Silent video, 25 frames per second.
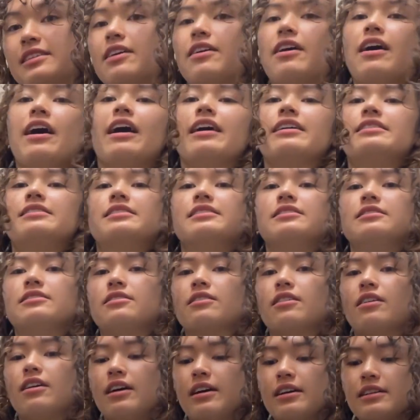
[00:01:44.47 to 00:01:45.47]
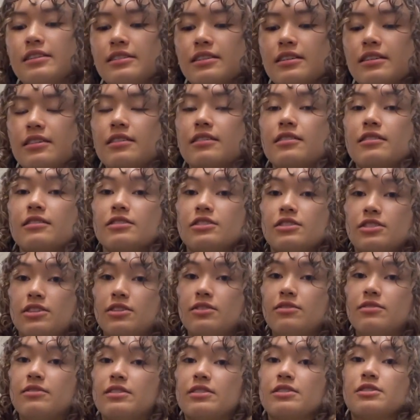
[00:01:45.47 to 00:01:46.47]
Now I did not
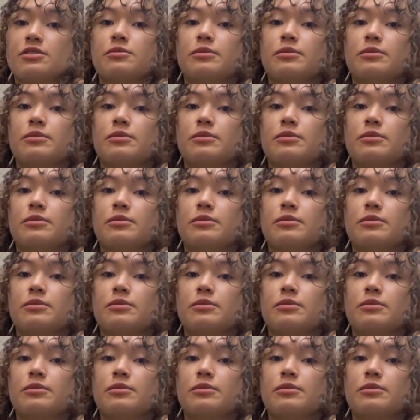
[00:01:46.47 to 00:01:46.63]
tune this